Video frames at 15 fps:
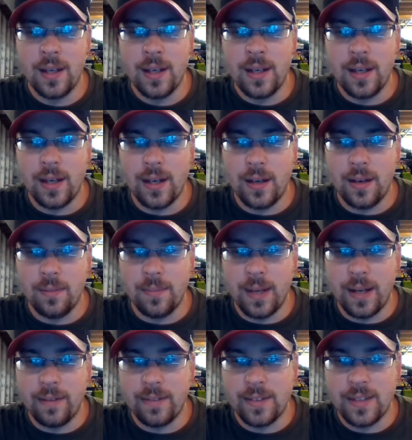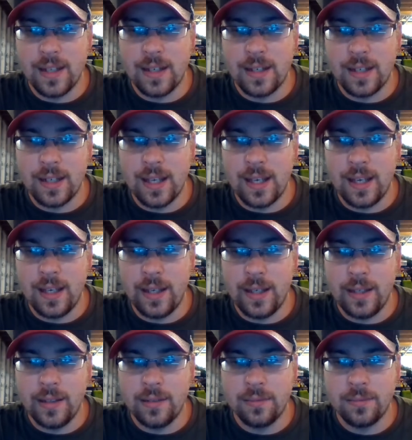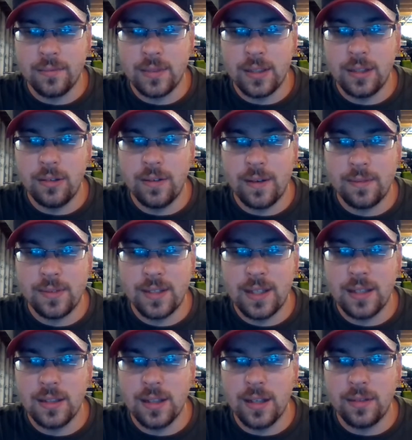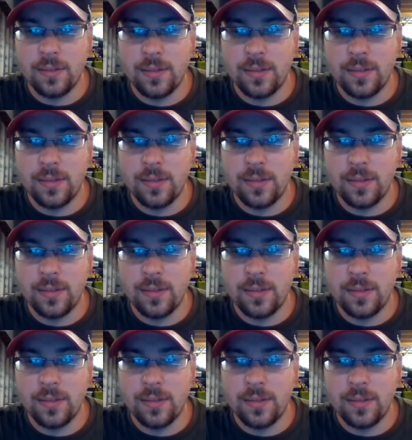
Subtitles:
I was sending a UFC glove,